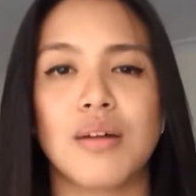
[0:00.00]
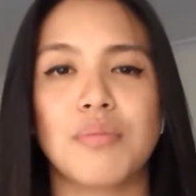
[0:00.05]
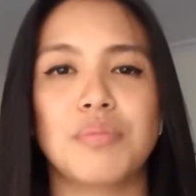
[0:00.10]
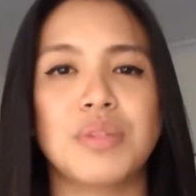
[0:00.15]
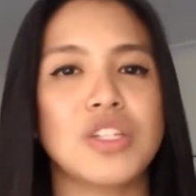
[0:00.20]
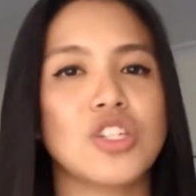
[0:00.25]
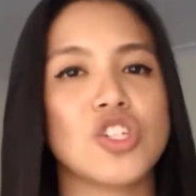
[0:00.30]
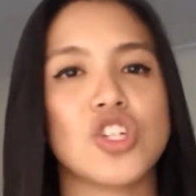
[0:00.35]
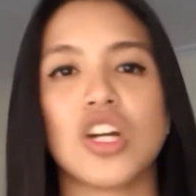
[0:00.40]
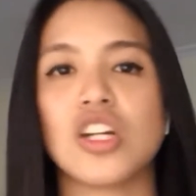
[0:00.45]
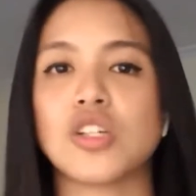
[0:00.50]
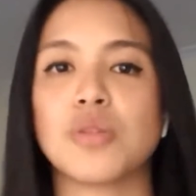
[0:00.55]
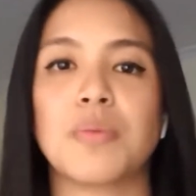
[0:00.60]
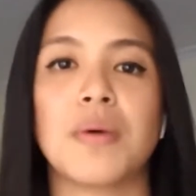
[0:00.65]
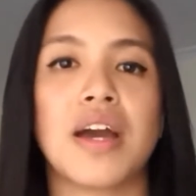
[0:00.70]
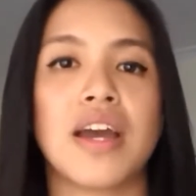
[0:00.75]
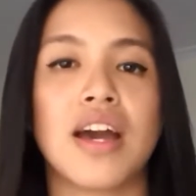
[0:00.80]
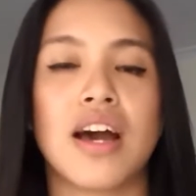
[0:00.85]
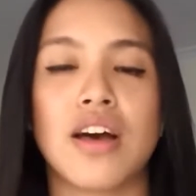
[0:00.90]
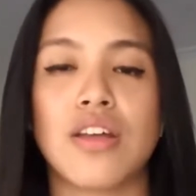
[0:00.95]
be judged
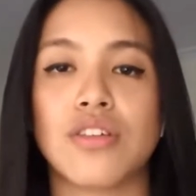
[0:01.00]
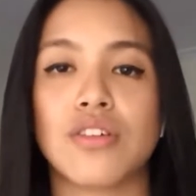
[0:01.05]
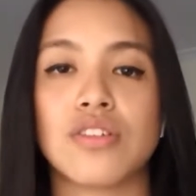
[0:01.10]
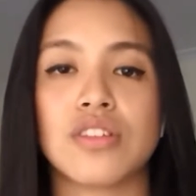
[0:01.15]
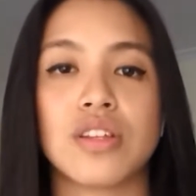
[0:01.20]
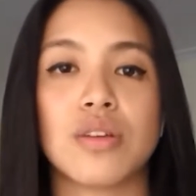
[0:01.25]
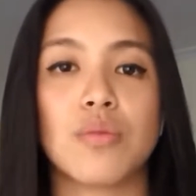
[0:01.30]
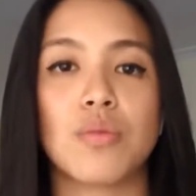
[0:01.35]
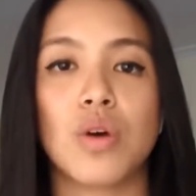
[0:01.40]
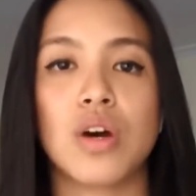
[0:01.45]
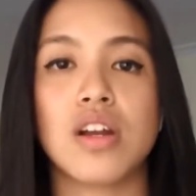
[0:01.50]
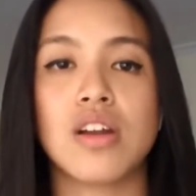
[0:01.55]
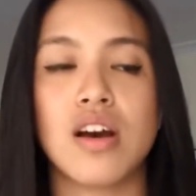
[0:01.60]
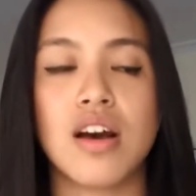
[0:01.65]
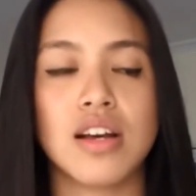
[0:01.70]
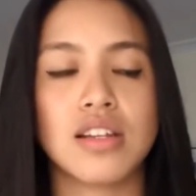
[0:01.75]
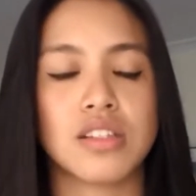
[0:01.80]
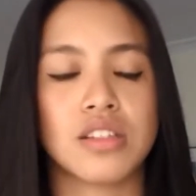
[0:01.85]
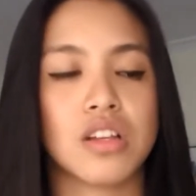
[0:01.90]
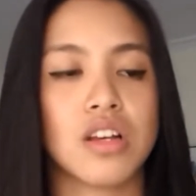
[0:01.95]
by others and
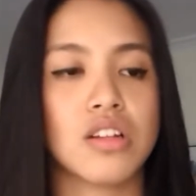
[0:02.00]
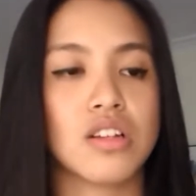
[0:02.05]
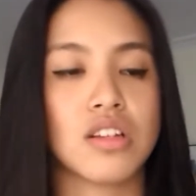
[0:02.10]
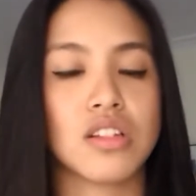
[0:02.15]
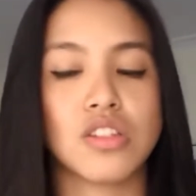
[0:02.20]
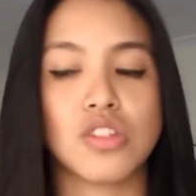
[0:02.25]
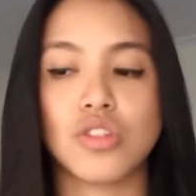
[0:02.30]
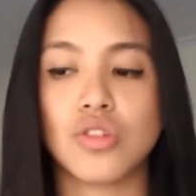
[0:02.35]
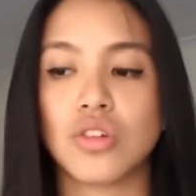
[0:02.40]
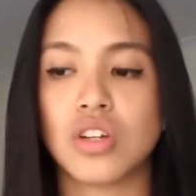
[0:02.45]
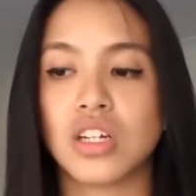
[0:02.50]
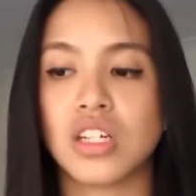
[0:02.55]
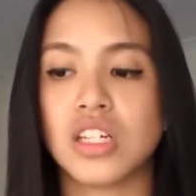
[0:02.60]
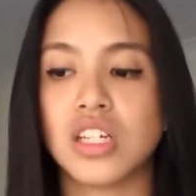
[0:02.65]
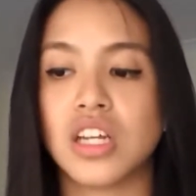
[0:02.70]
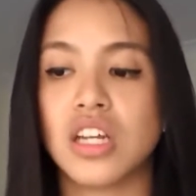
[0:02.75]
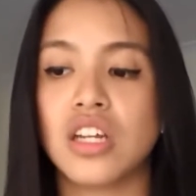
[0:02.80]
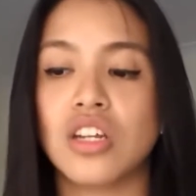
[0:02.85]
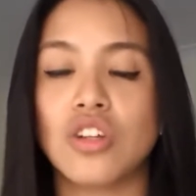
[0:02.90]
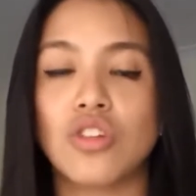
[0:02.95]
whatnot, as long as you
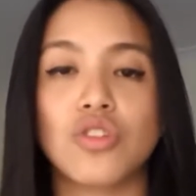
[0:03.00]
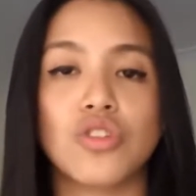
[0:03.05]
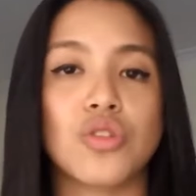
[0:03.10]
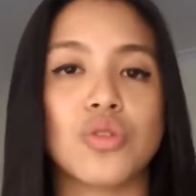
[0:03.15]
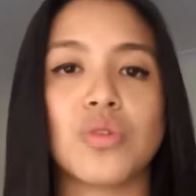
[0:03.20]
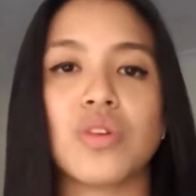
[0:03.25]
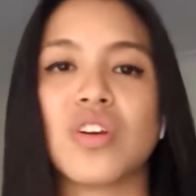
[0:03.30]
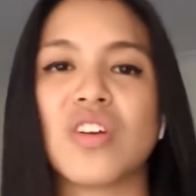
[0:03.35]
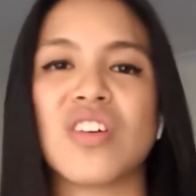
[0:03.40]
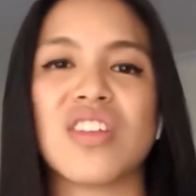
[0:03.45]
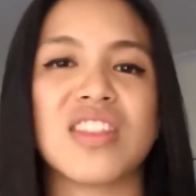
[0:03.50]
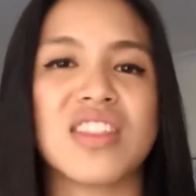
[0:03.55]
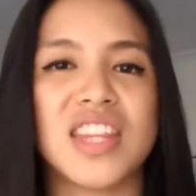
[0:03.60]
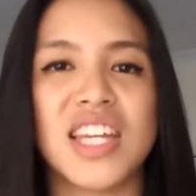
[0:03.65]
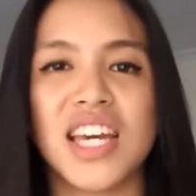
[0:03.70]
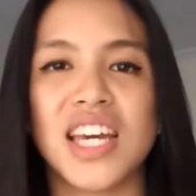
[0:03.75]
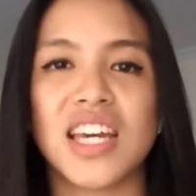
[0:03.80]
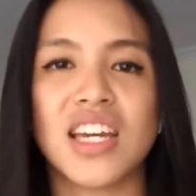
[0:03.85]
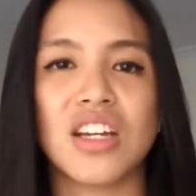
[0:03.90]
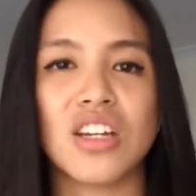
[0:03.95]
continue doing your
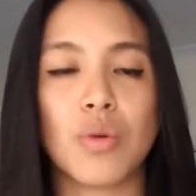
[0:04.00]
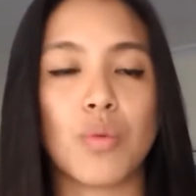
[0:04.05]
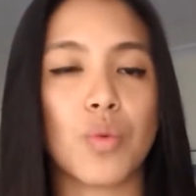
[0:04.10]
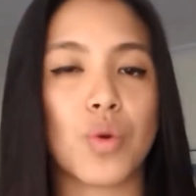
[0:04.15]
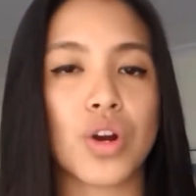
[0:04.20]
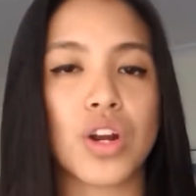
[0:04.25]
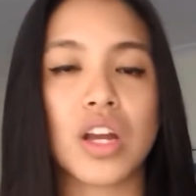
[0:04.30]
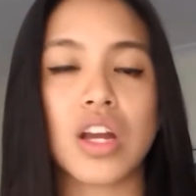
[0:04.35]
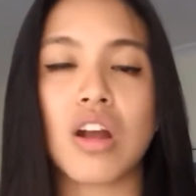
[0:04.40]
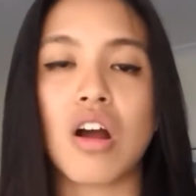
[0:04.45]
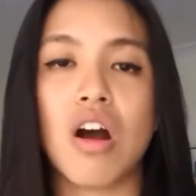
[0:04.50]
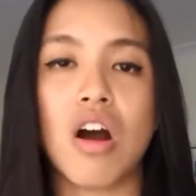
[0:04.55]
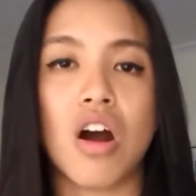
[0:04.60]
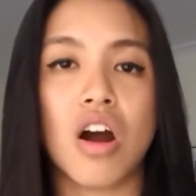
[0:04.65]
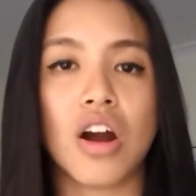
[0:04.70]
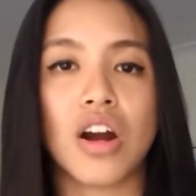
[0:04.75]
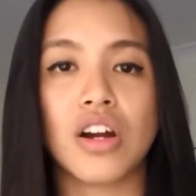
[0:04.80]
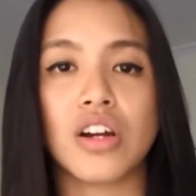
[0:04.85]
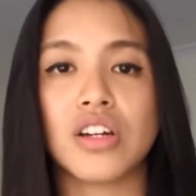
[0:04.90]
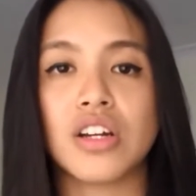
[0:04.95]
thing, working
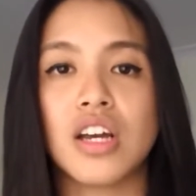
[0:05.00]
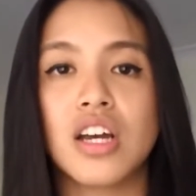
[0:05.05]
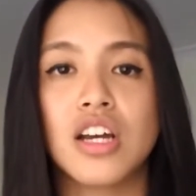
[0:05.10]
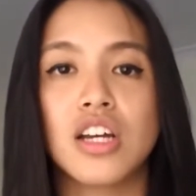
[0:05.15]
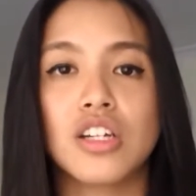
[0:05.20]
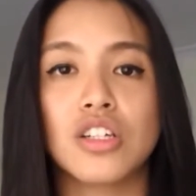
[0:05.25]
hard,